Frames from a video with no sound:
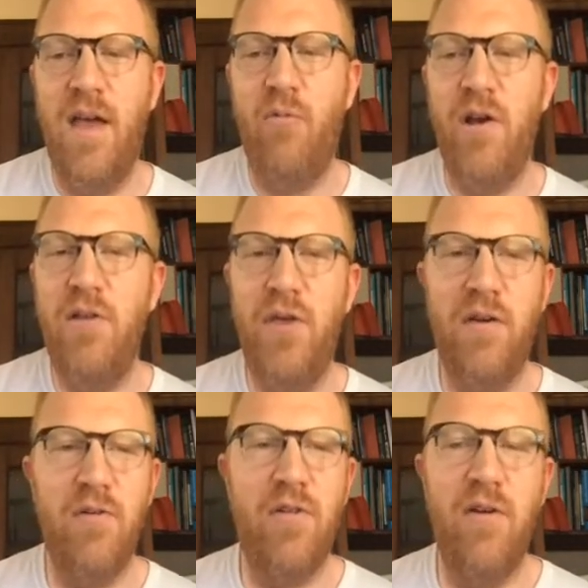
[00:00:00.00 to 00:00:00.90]
What do you think
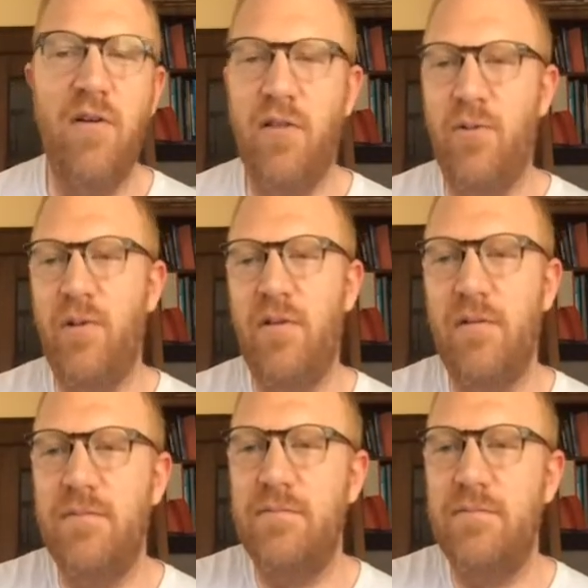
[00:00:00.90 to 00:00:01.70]
your students would do?